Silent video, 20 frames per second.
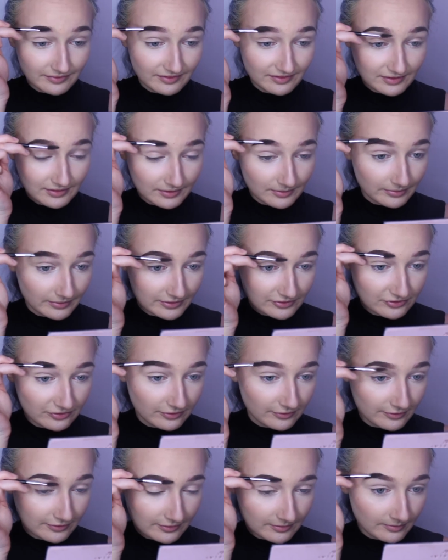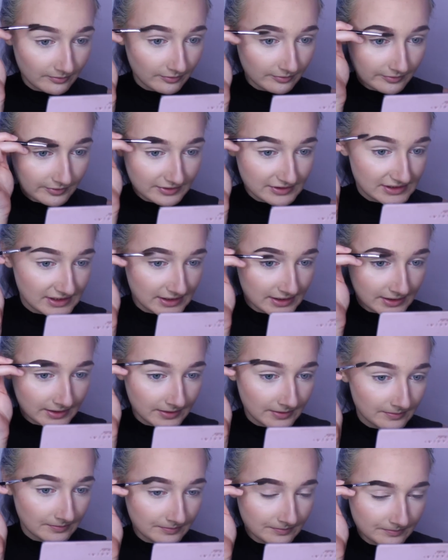just gonna brush through them one more
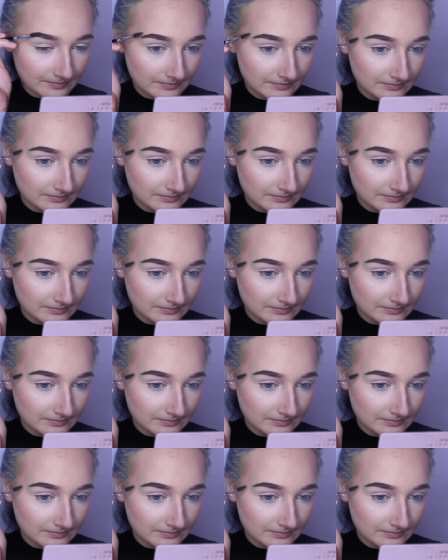time.